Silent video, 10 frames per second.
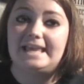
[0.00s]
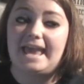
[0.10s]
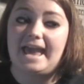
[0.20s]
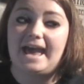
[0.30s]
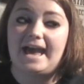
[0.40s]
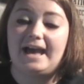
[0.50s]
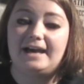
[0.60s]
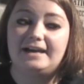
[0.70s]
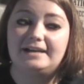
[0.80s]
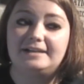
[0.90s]

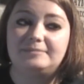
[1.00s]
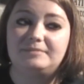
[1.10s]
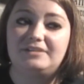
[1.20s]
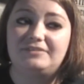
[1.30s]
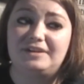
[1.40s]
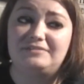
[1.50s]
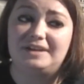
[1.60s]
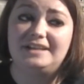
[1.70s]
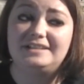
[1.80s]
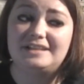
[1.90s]
yeah, if I
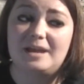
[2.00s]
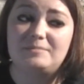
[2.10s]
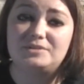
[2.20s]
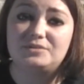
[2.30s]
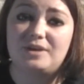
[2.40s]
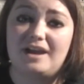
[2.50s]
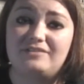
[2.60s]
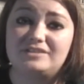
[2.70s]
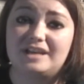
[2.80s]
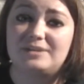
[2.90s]
find time to
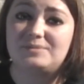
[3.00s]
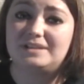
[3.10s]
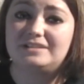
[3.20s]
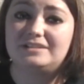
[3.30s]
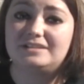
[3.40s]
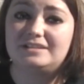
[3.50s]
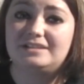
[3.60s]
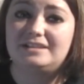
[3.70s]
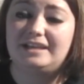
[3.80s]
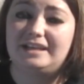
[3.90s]
craft, I will,
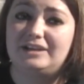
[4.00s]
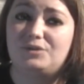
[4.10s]
and